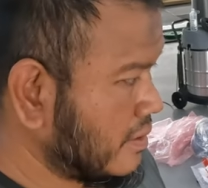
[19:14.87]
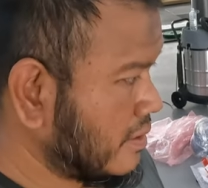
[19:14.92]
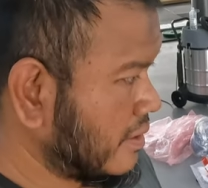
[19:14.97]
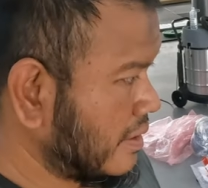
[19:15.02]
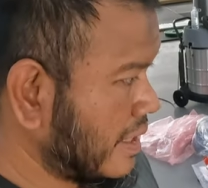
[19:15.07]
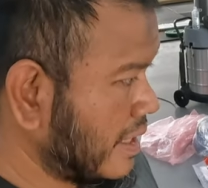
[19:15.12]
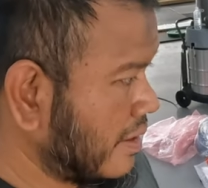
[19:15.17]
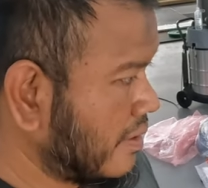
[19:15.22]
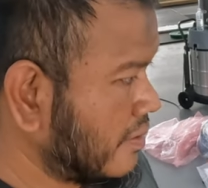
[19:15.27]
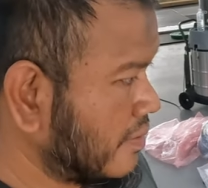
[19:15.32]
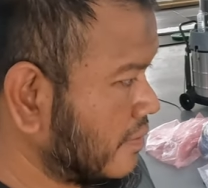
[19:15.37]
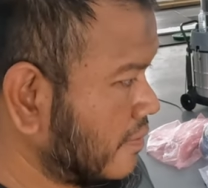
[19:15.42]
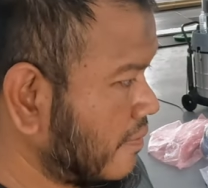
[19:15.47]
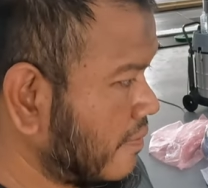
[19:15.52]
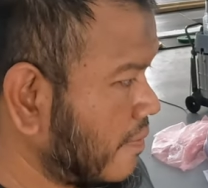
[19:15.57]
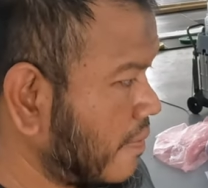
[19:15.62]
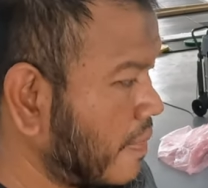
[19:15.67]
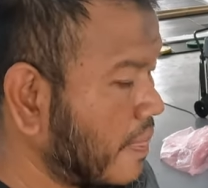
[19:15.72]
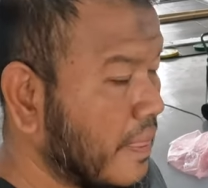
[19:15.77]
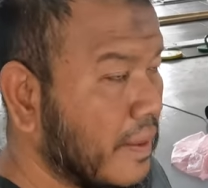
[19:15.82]
Now,
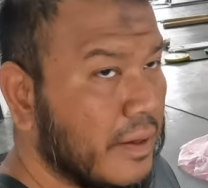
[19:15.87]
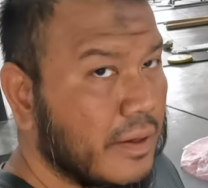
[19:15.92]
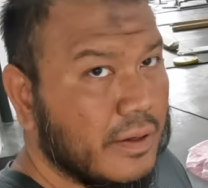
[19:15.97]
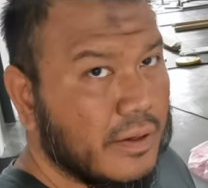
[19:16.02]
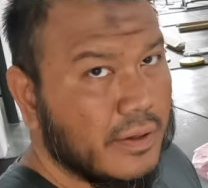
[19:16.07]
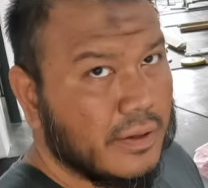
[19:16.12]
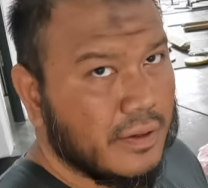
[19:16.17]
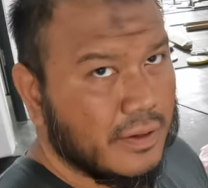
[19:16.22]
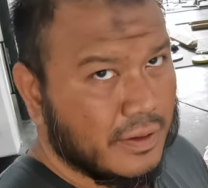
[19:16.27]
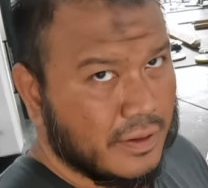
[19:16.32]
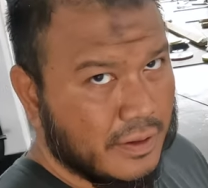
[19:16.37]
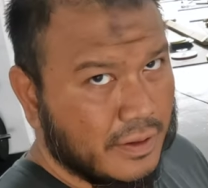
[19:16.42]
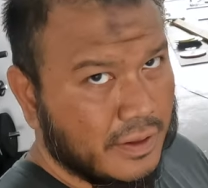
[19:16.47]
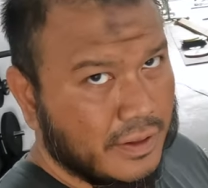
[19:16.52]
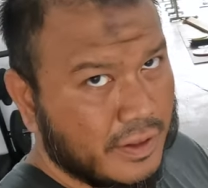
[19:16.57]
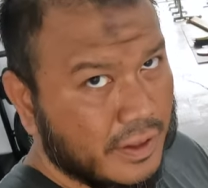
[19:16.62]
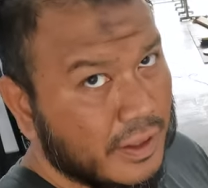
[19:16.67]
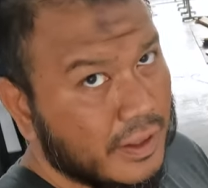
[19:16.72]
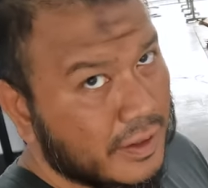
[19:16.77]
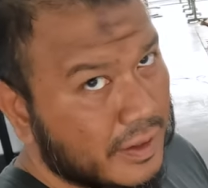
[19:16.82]
the,
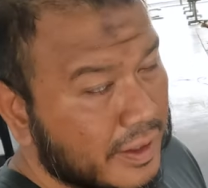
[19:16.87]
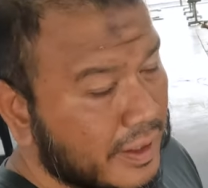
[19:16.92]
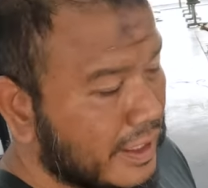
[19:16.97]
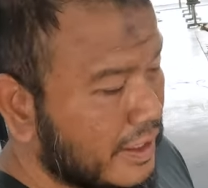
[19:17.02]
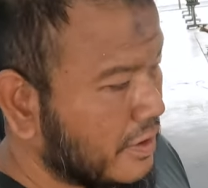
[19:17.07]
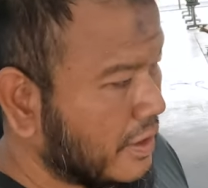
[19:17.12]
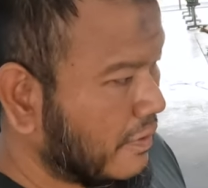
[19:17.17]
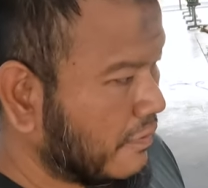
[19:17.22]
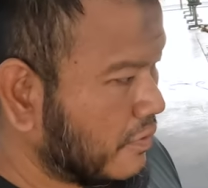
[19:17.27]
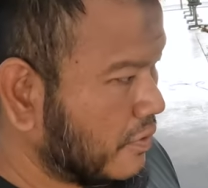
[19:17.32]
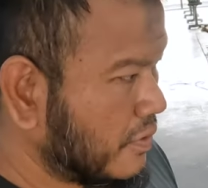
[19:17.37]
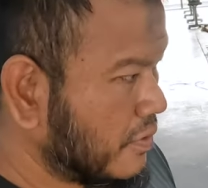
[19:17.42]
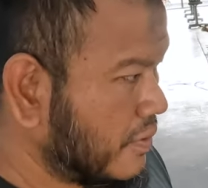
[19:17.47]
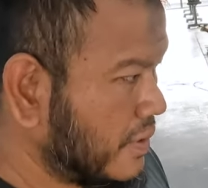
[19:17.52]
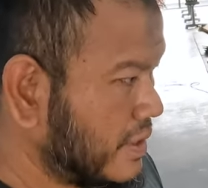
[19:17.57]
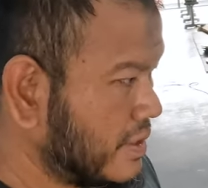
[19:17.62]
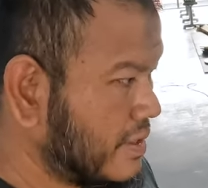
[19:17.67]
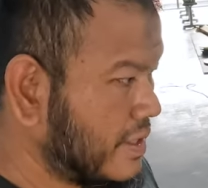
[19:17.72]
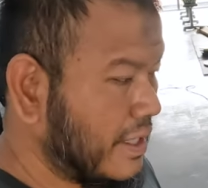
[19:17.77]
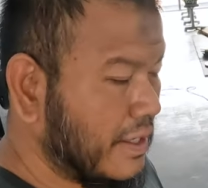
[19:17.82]
th the thing that you have to do
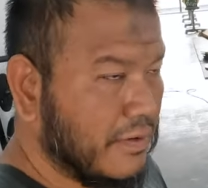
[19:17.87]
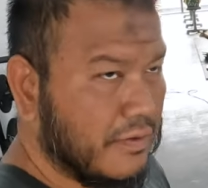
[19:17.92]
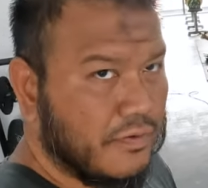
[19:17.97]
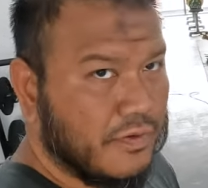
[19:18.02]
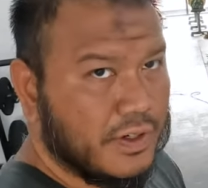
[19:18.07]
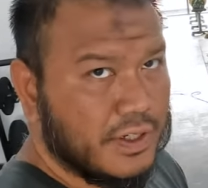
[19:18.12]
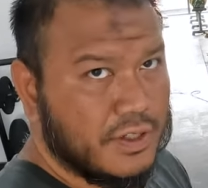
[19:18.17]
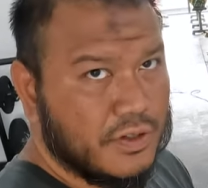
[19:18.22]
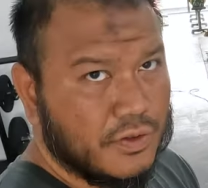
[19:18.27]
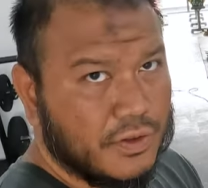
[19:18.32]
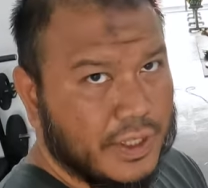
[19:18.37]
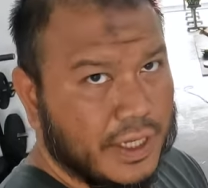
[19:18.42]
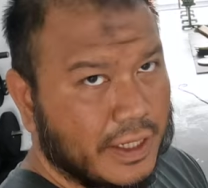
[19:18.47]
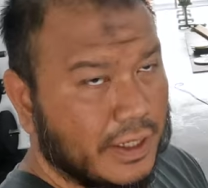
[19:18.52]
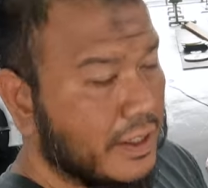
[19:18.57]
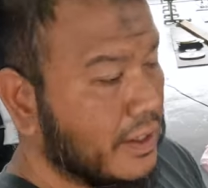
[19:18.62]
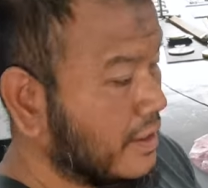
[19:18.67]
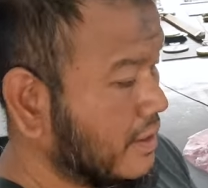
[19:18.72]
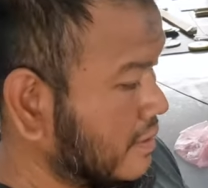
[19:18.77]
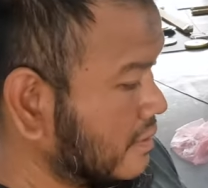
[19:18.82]
is that first you take
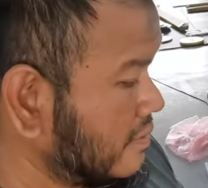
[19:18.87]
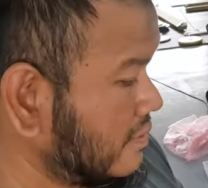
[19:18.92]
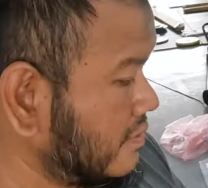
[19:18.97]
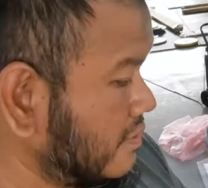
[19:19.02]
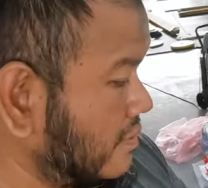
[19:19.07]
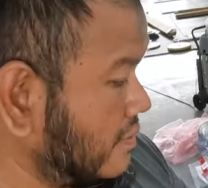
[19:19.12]
the